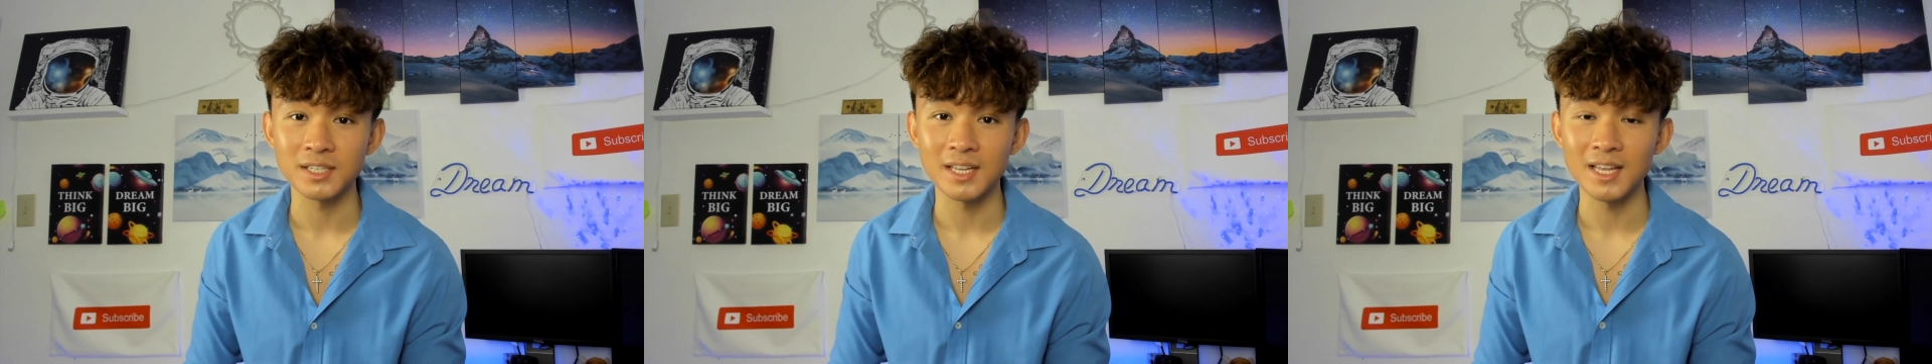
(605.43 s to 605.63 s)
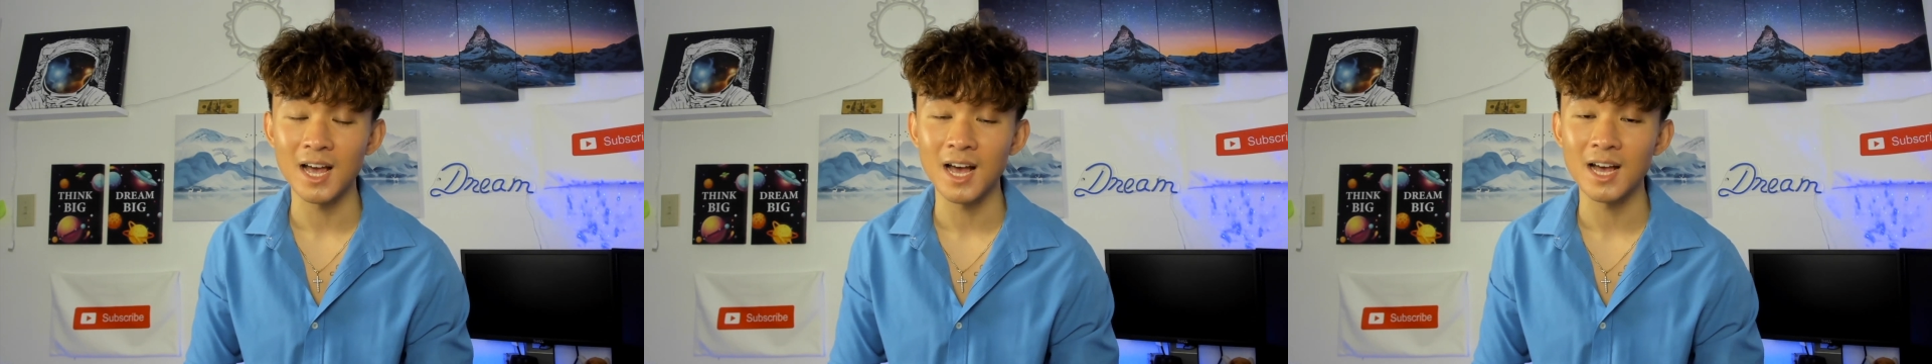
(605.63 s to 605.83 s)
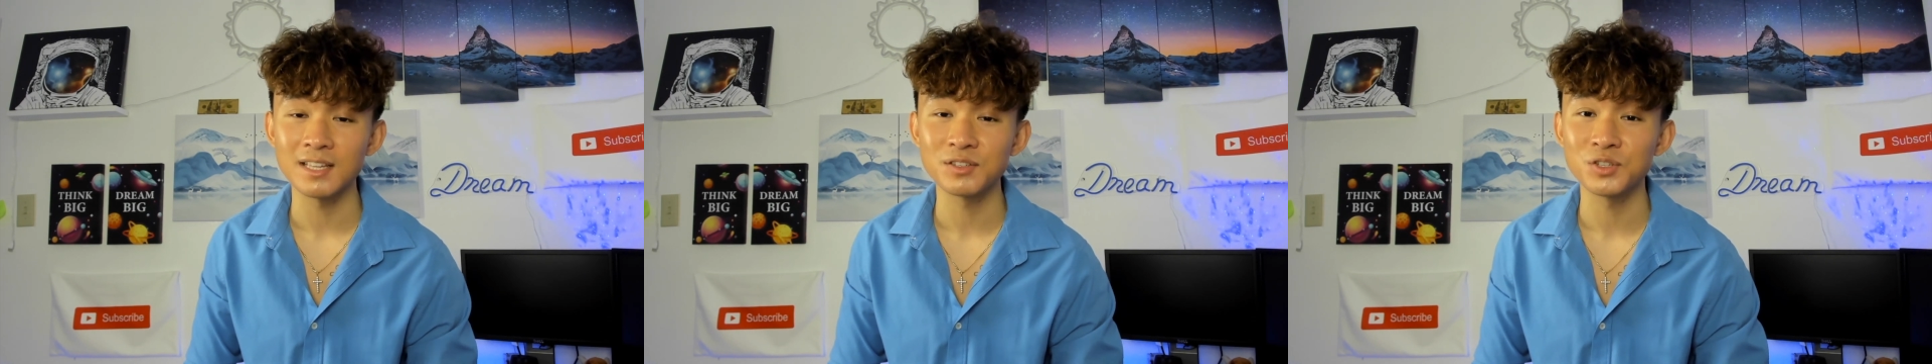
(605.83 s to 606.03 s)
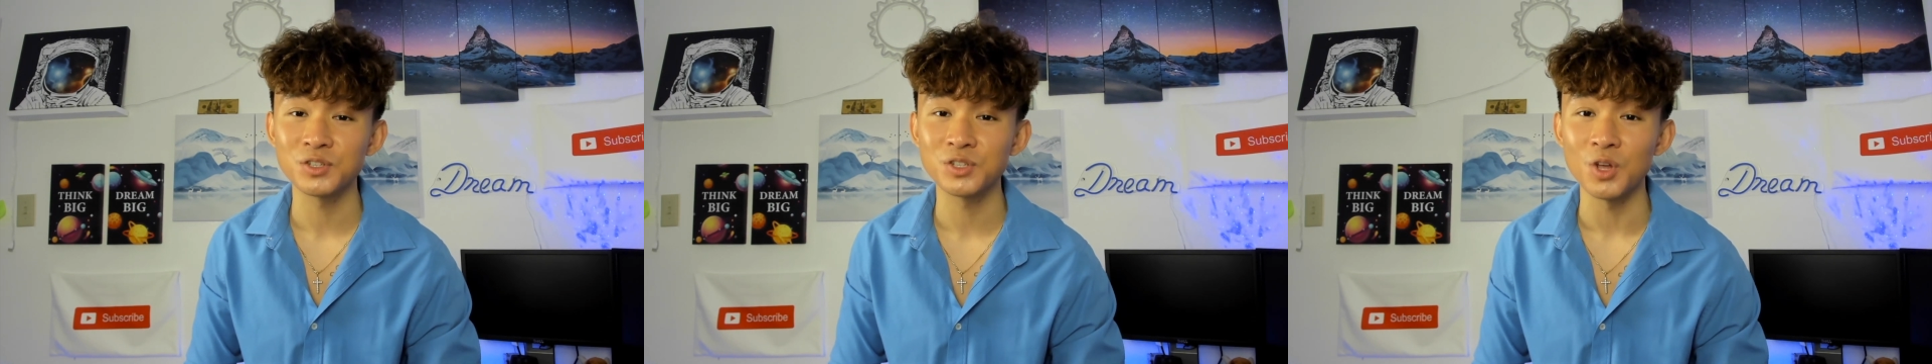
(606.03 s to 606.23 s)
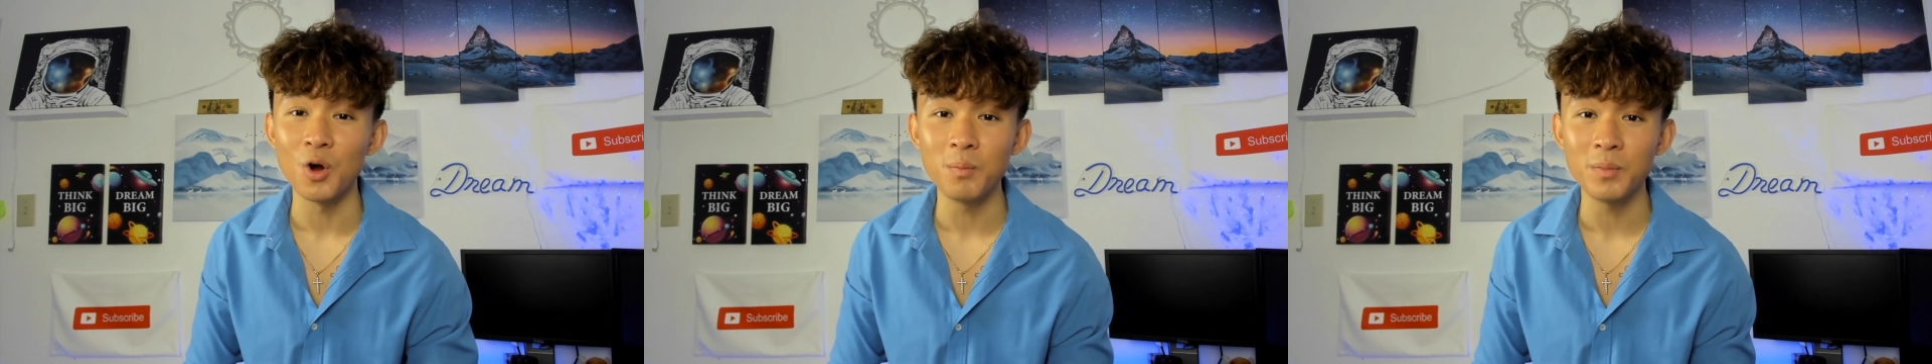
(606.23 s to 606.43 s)
He has
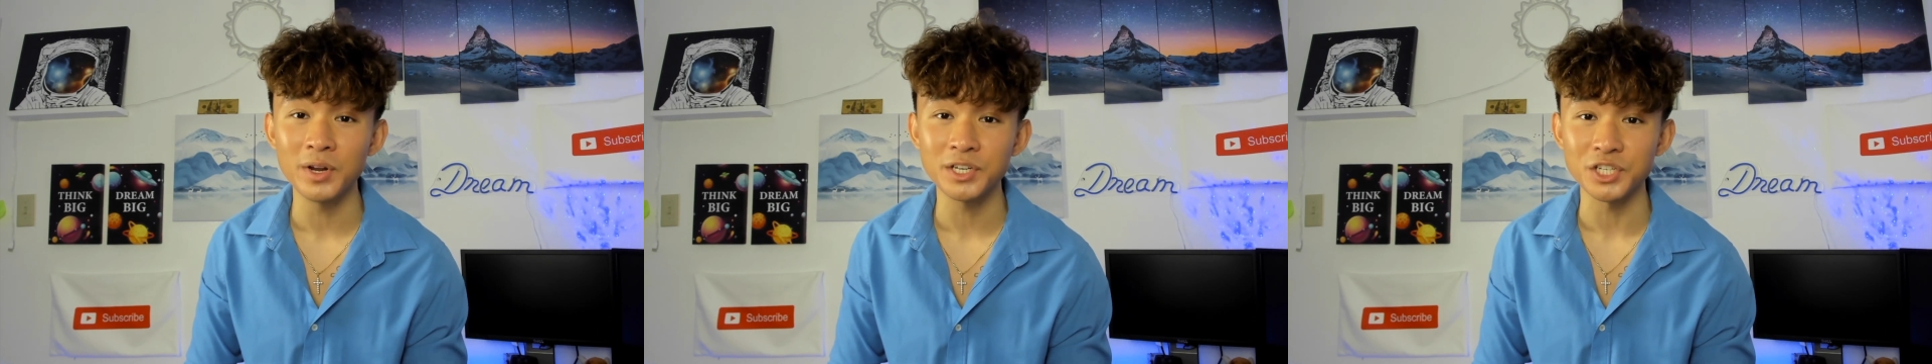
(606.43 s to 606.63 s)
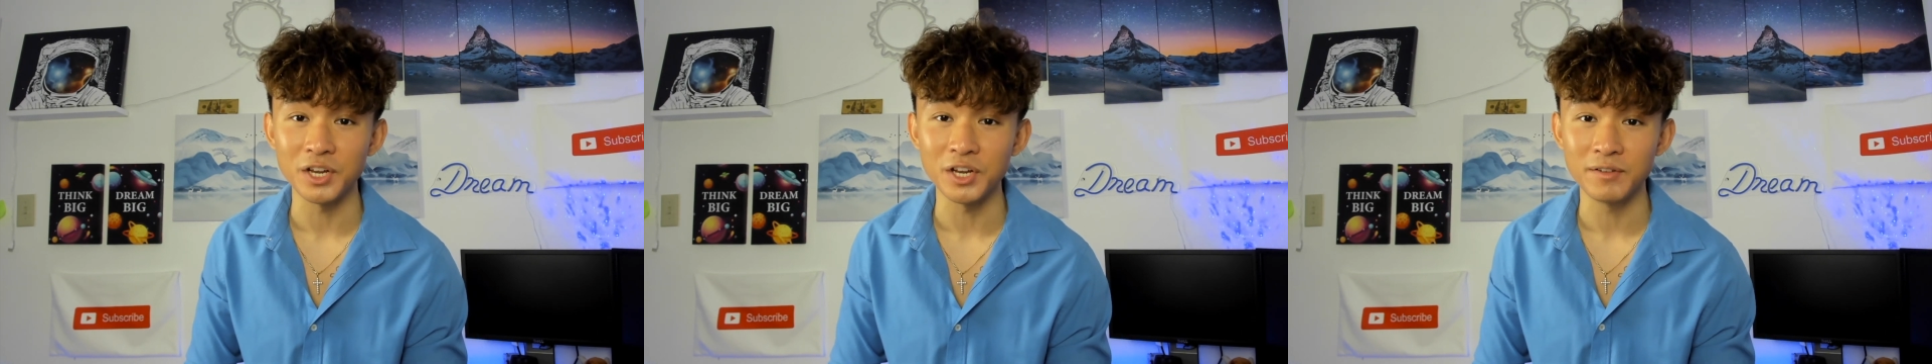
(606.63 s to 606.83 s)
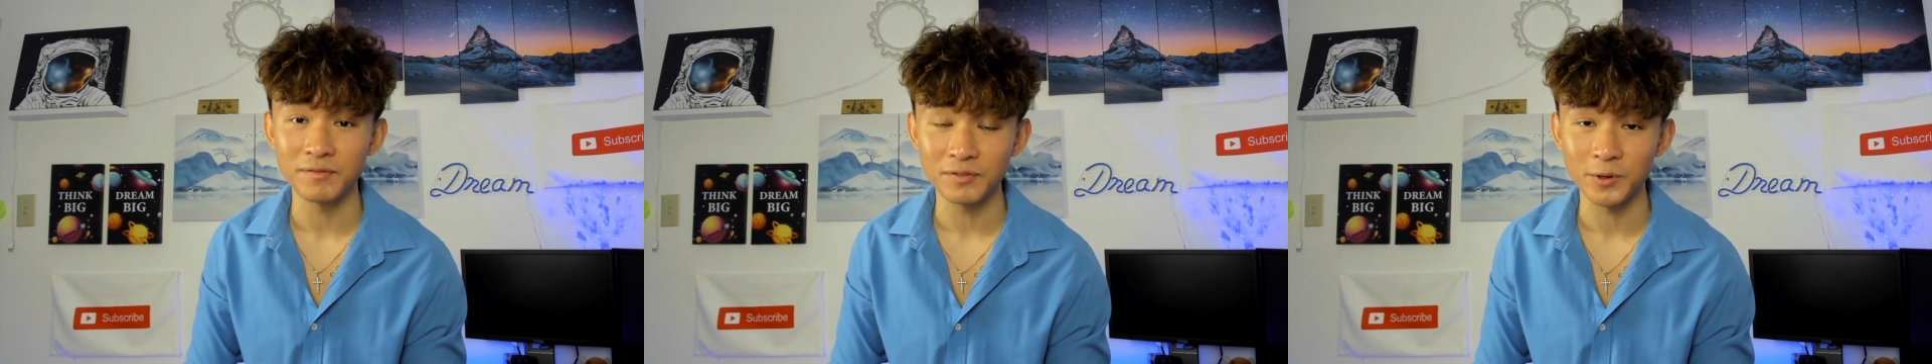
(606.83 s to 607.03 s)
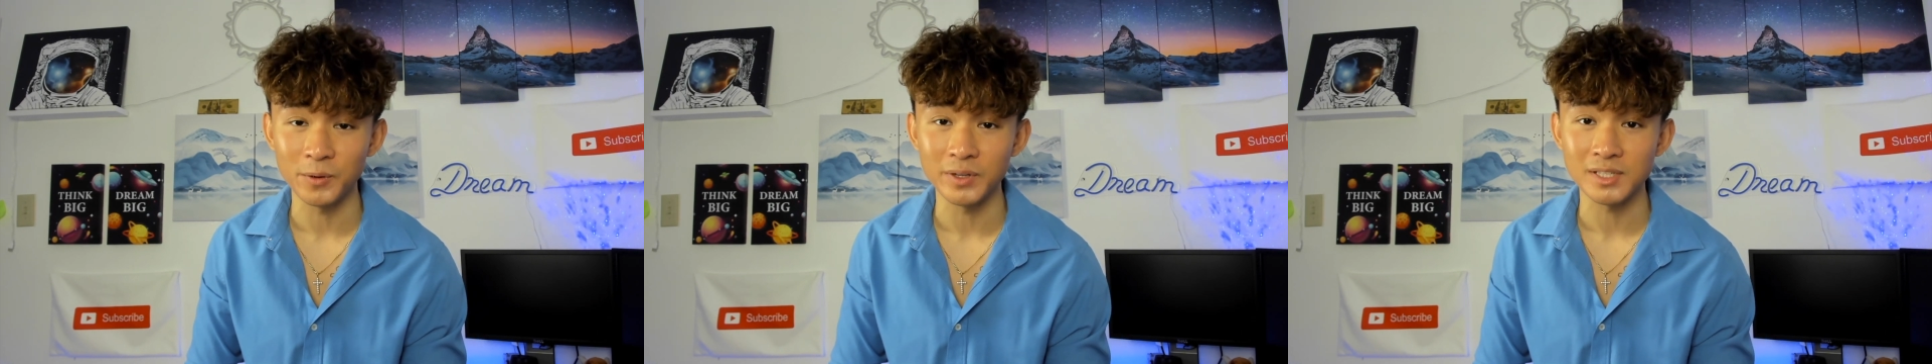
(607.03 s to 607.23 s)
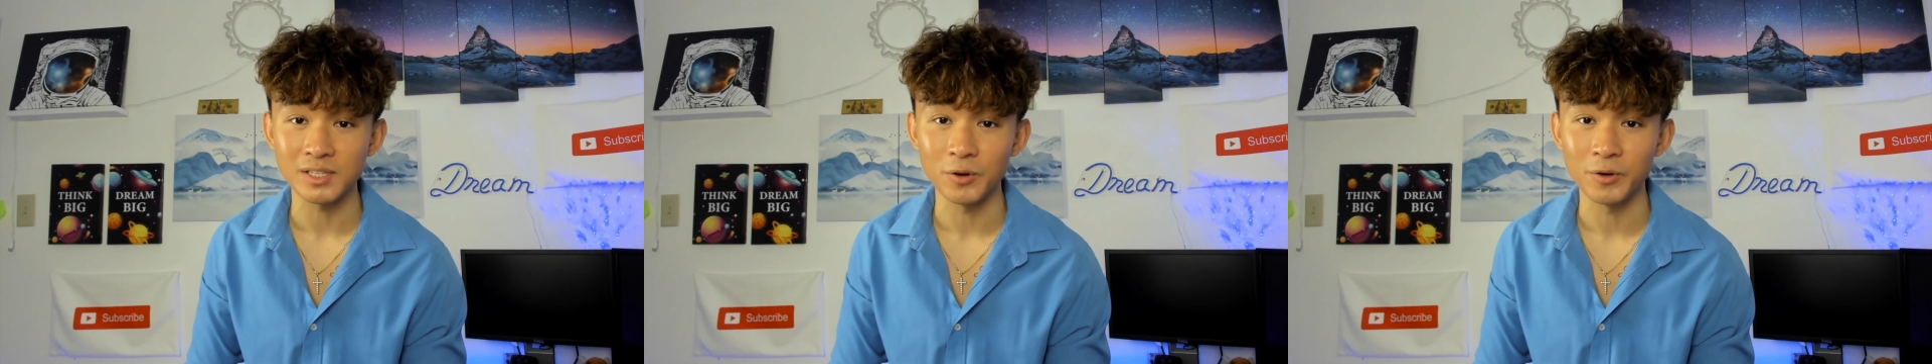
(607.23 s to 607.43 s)
so much influence